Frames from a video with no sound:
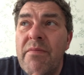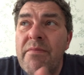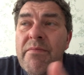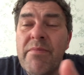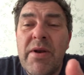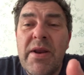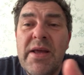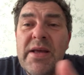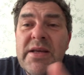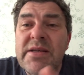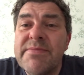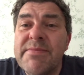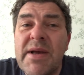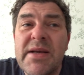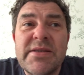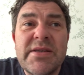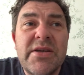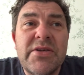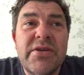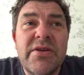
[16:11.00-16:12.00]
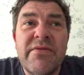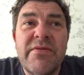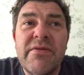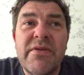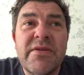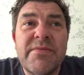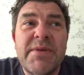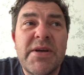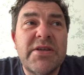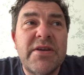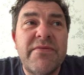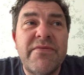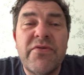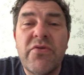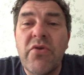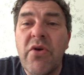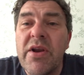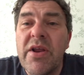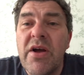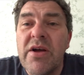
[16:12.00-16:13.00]
Please message, and especially if you've
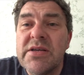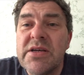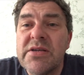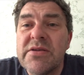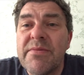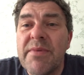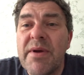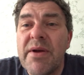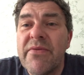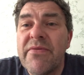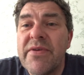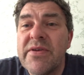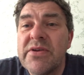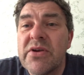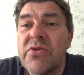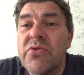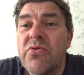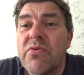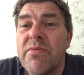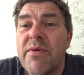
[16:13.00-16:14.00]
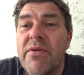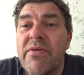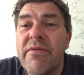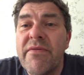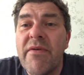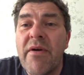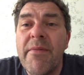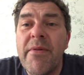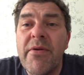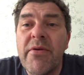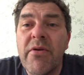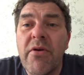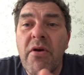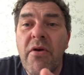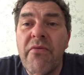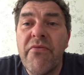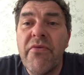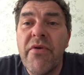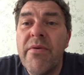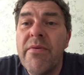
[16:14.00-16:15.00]
got any ideas about things I can talk about in the environment and go
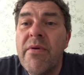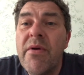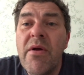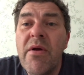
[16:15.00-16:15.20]
through.